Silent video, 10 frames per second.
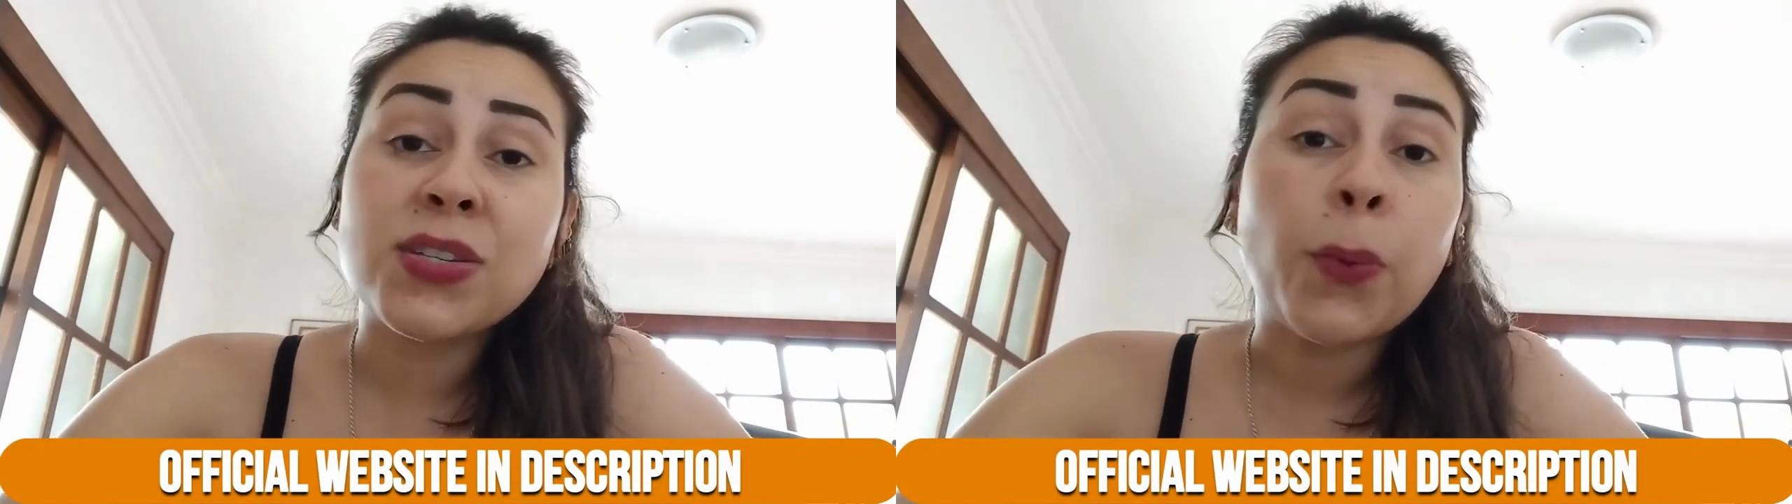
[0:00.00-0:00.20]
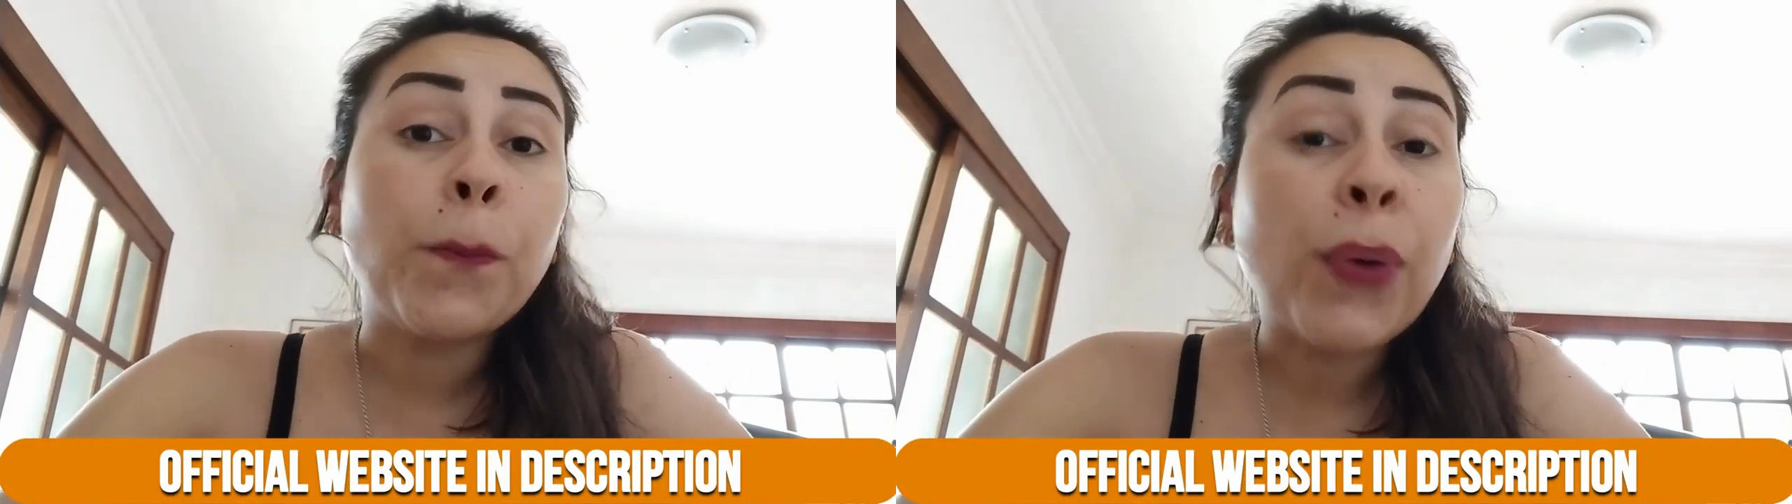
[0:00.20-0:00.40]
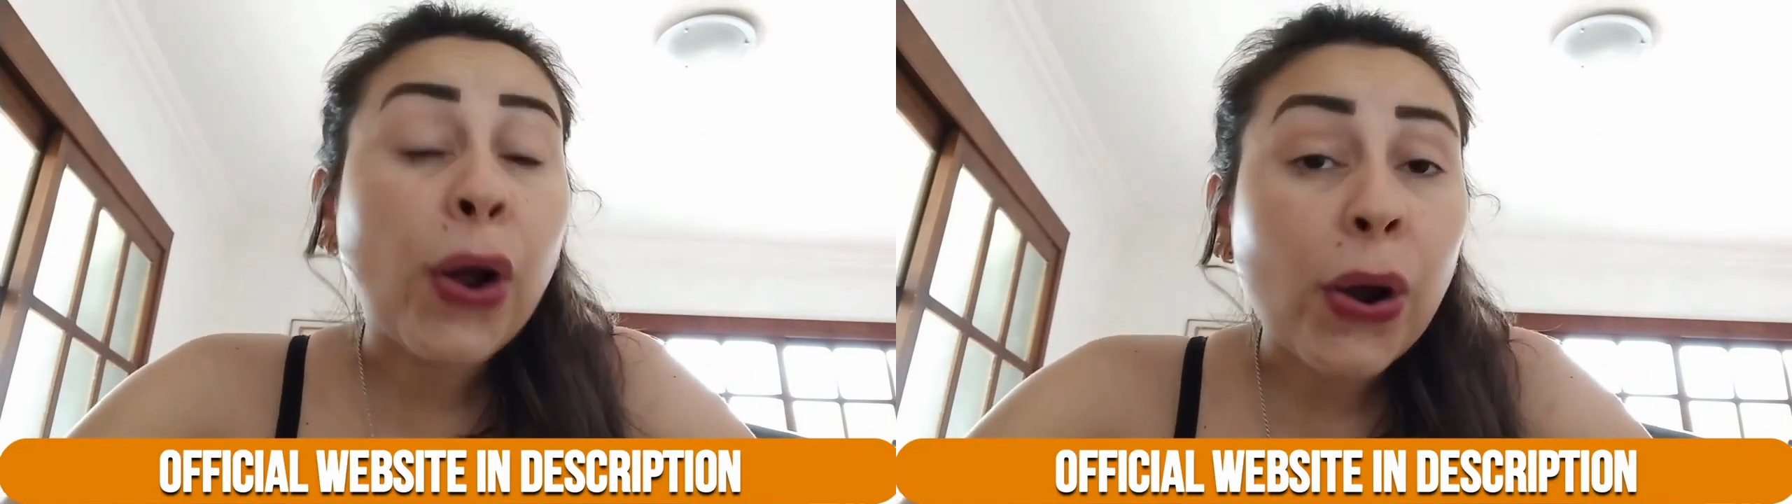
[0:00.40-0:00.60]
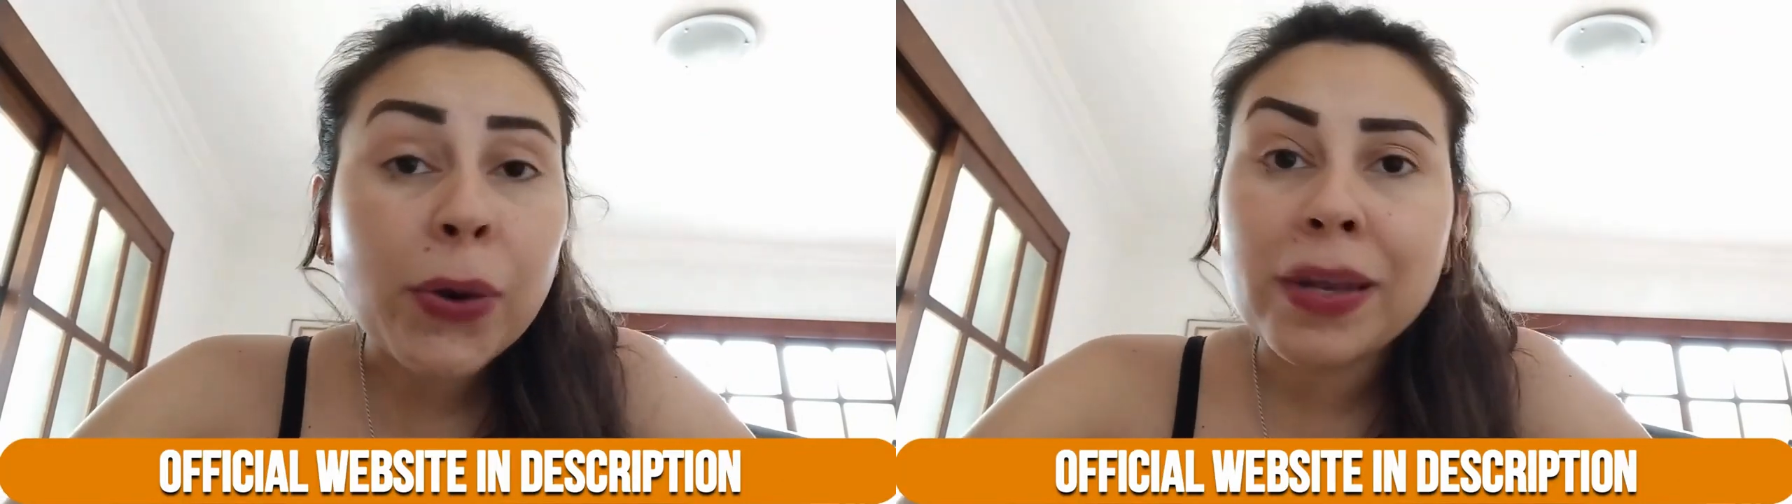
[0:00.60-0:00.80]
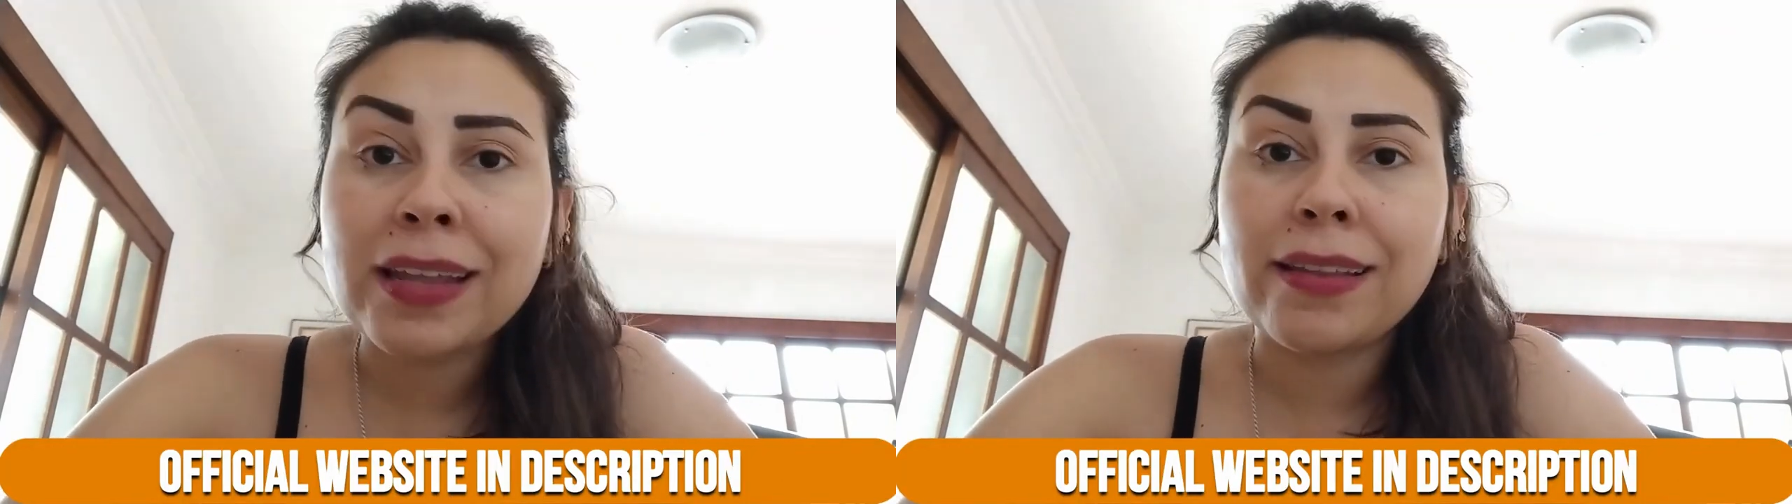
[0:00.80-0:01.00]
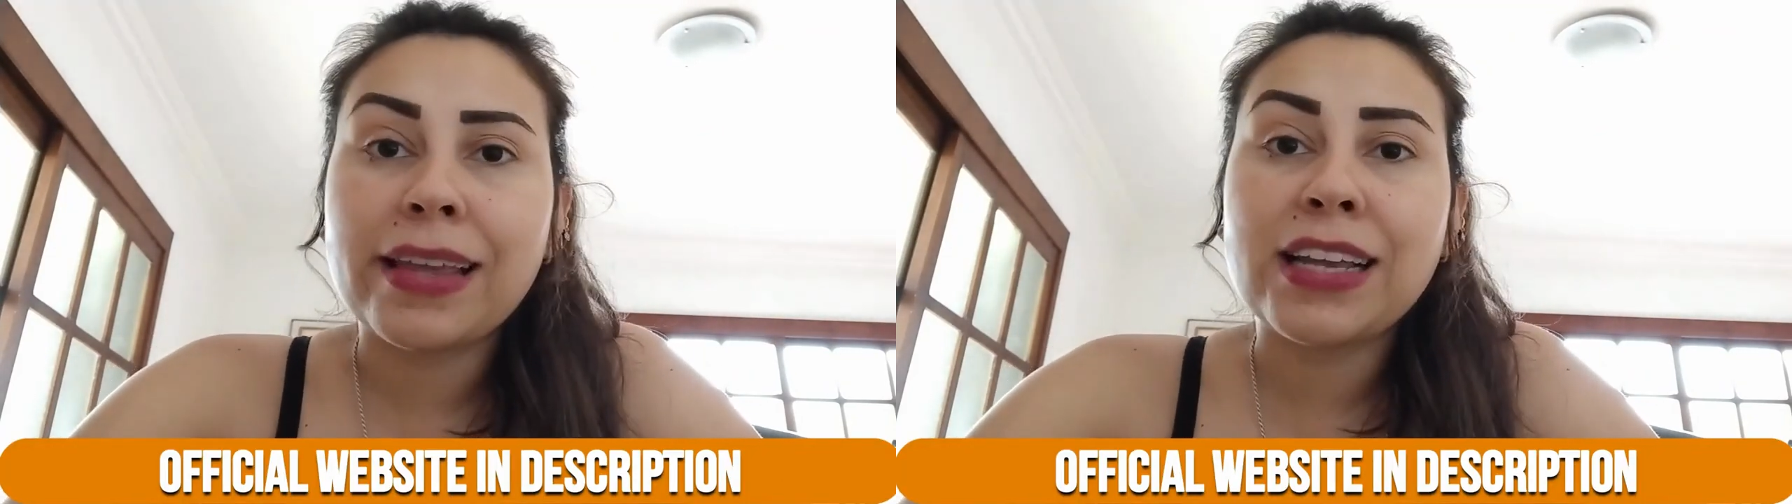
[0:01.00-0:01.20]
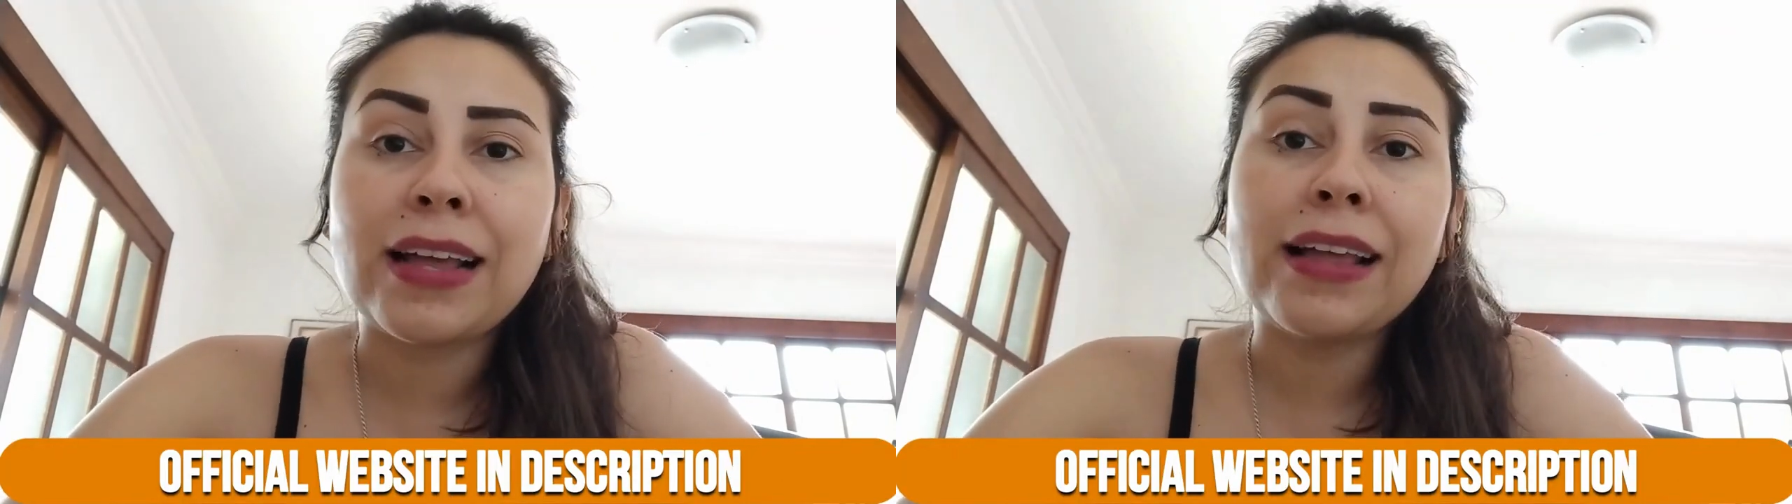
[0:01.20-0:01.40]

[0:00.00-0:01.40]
to permanently